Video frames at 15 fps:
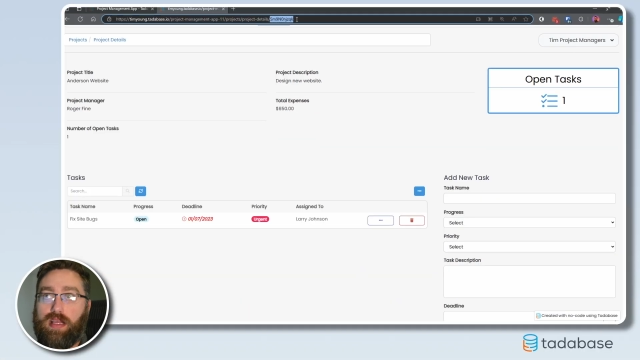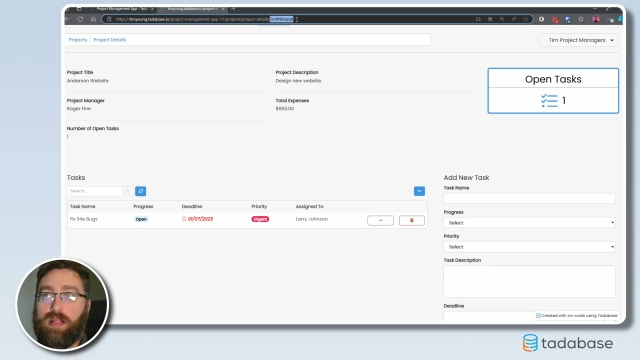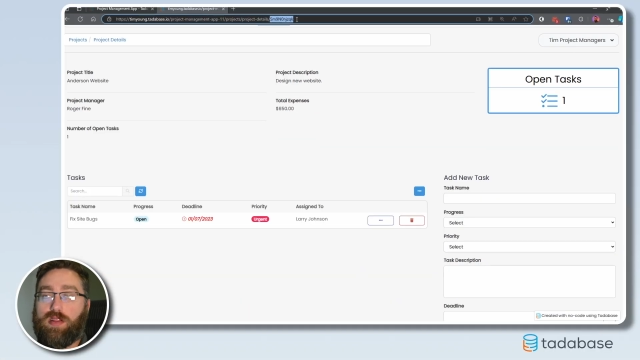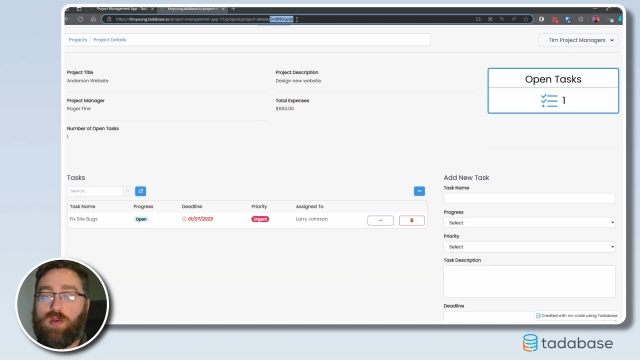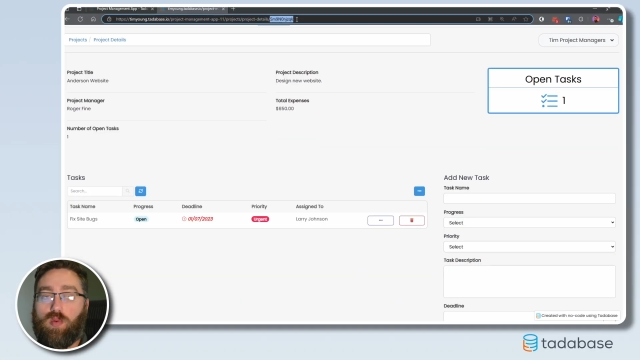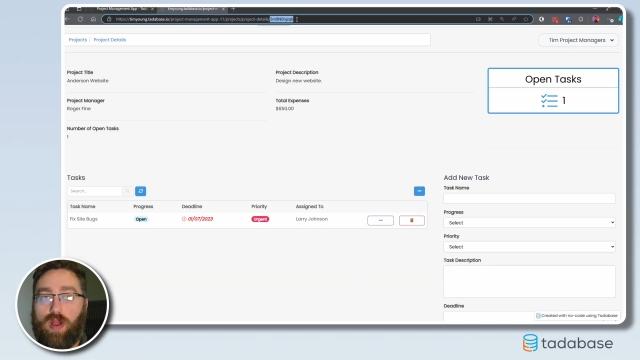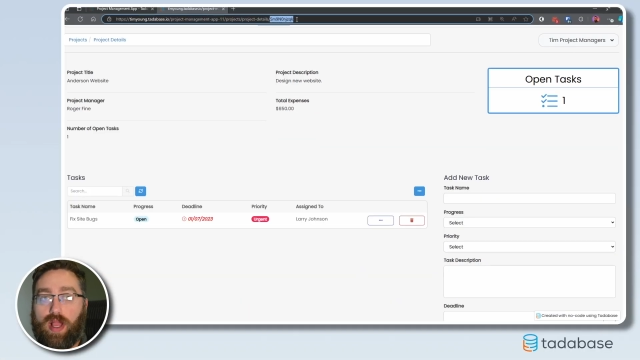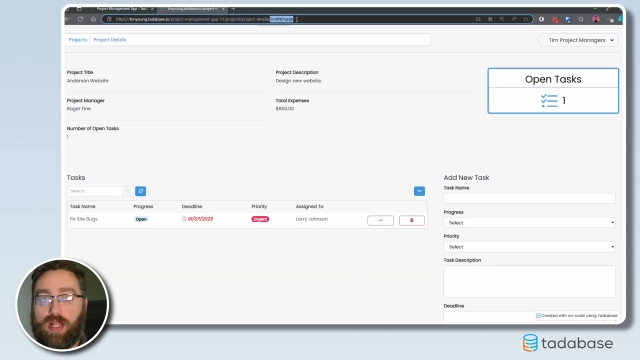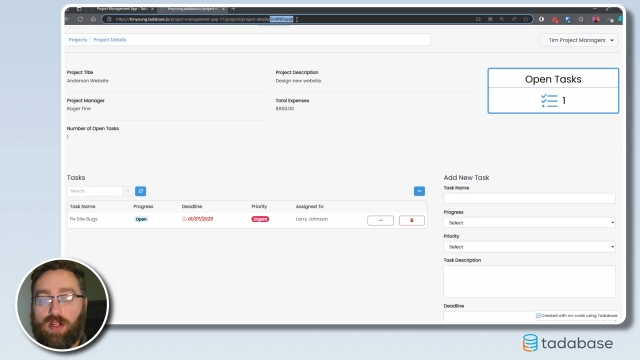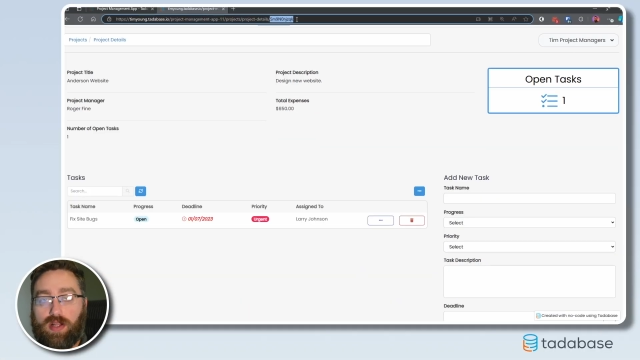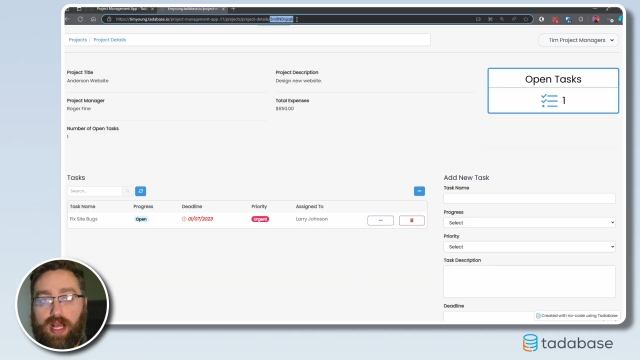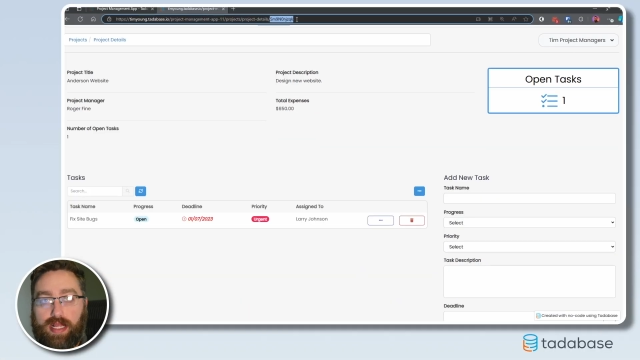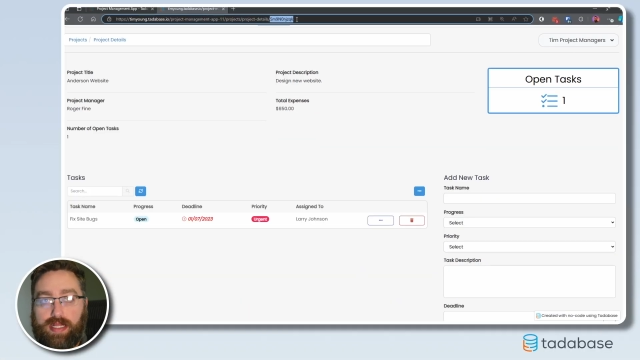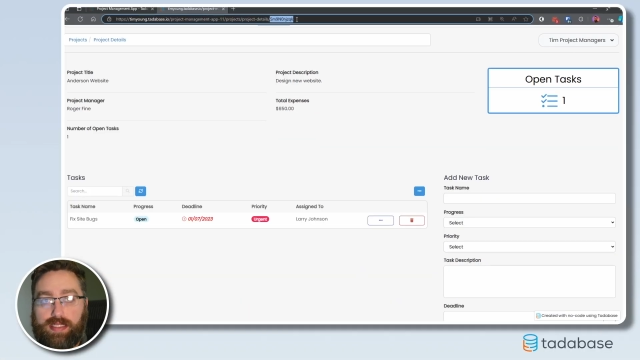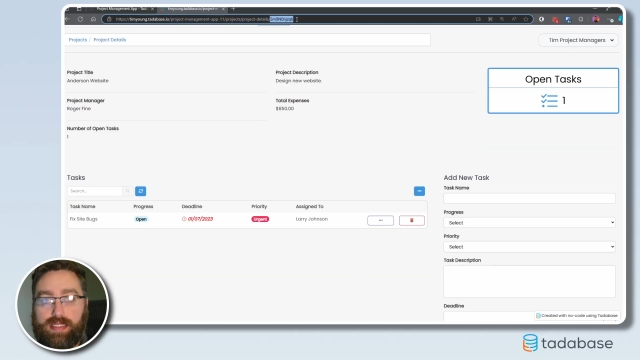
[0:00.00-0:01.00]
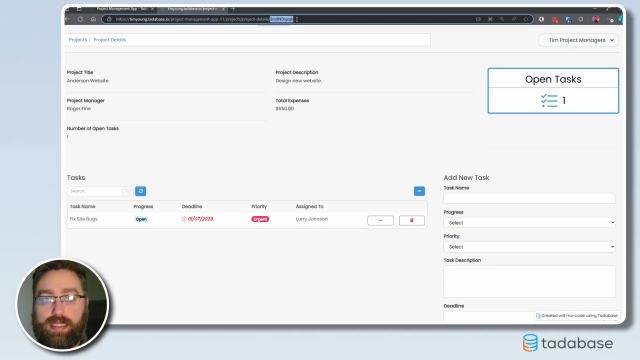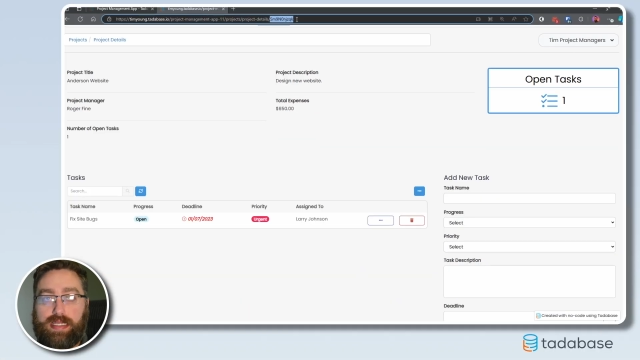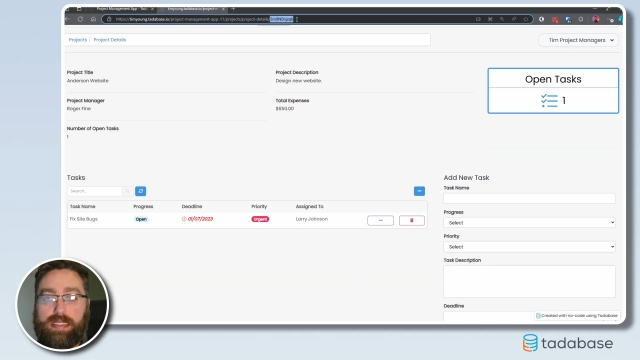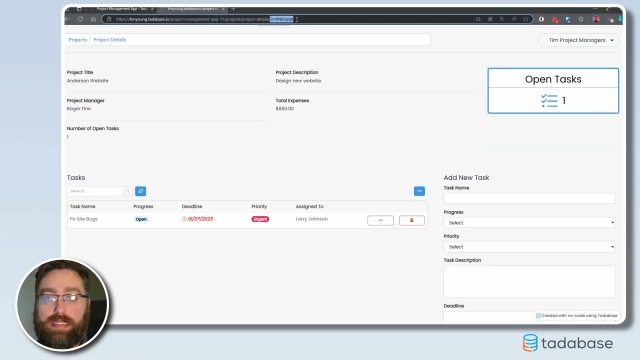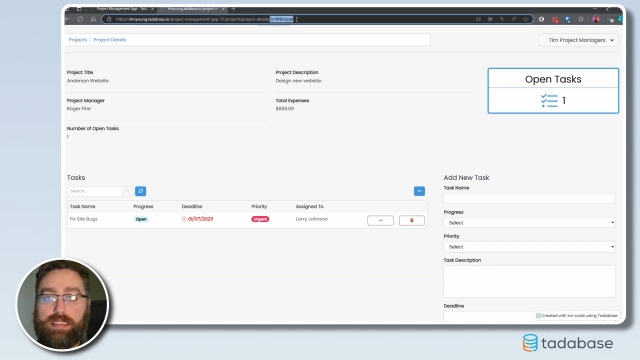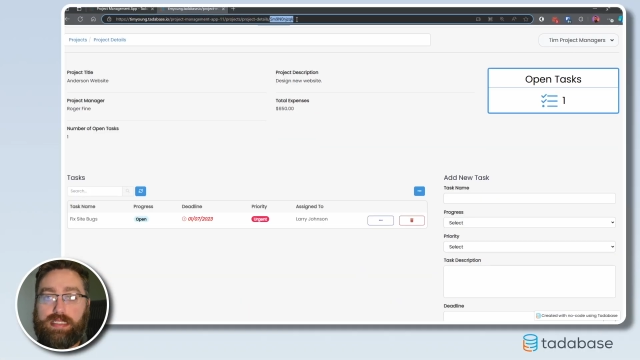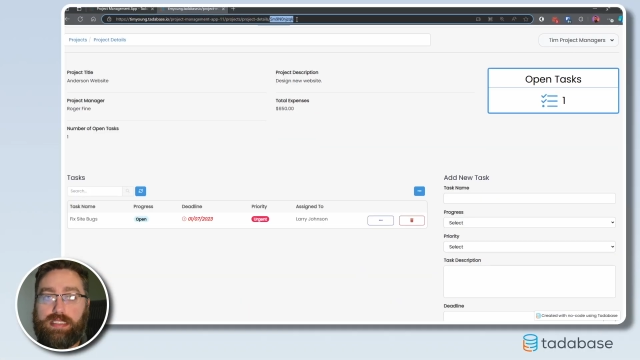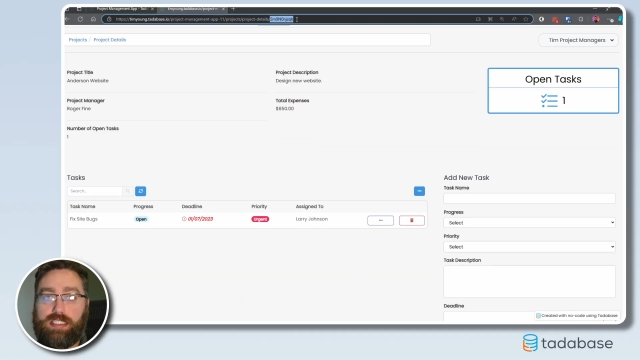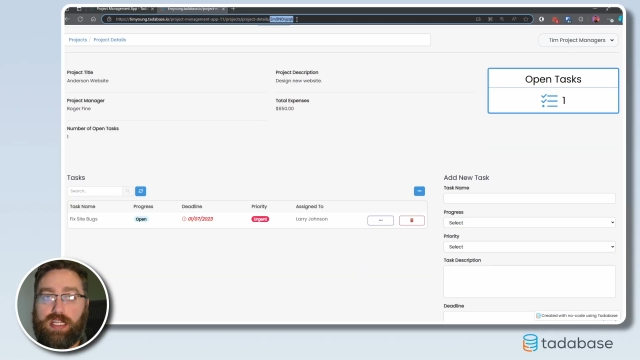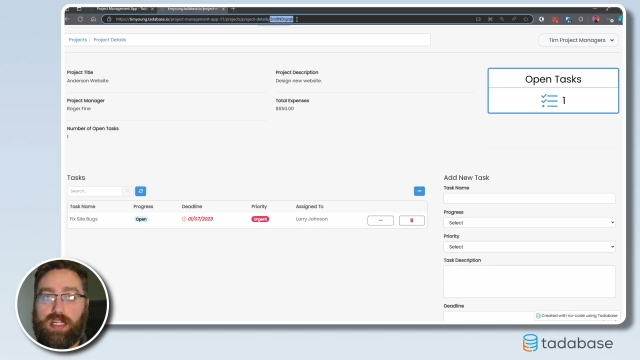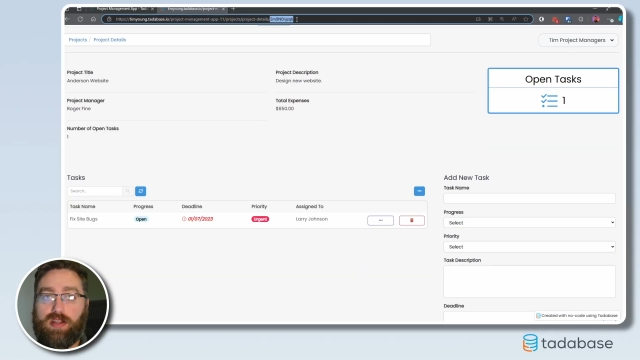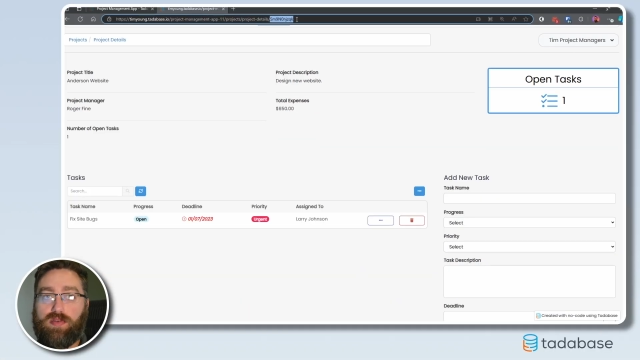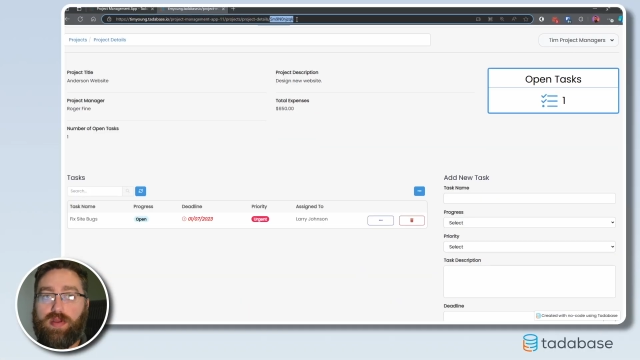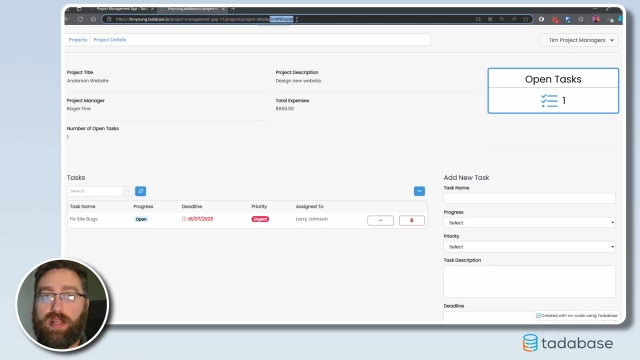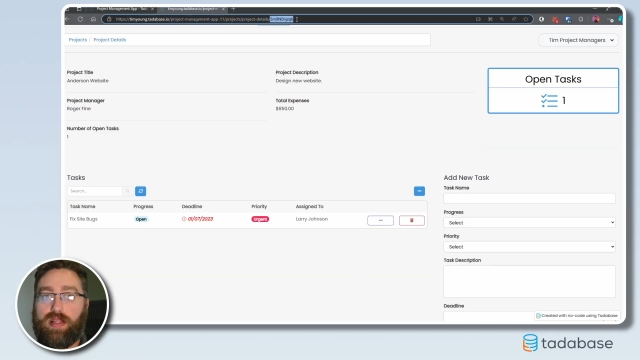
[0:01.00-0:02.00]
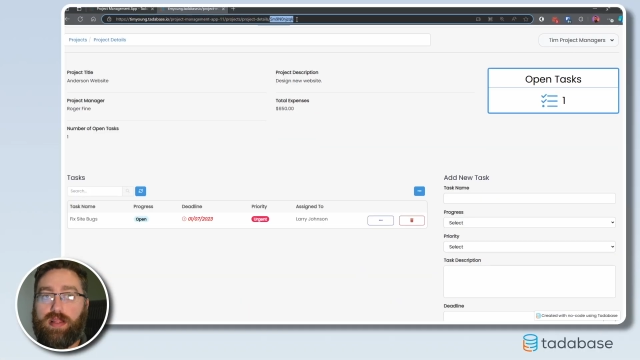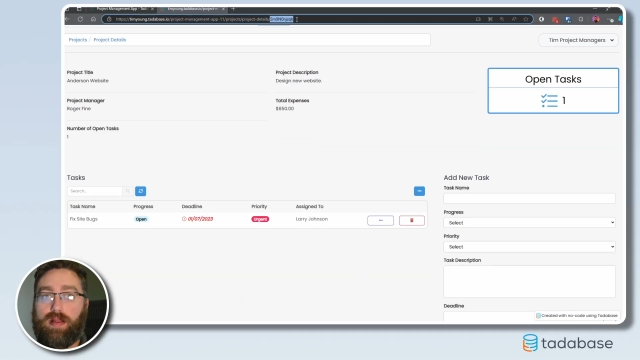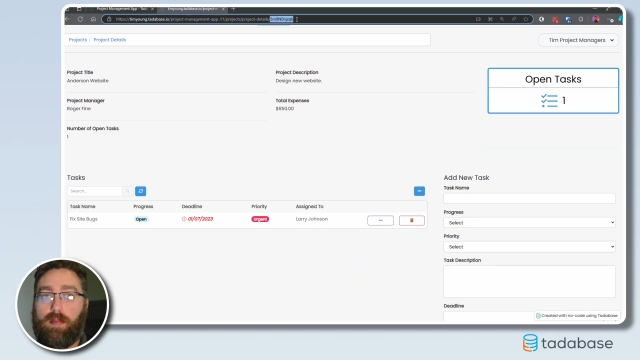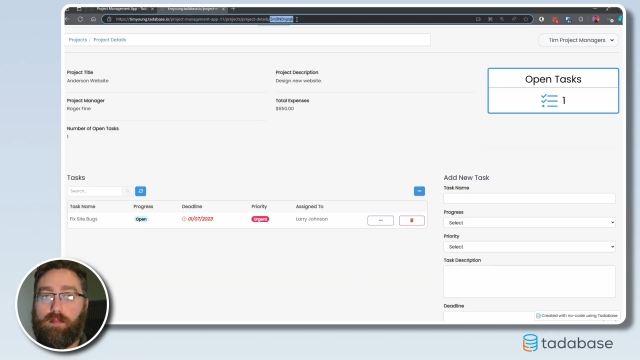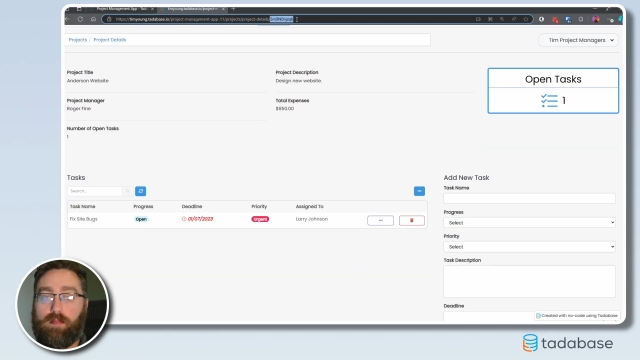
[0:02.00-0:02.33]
The record ID is generated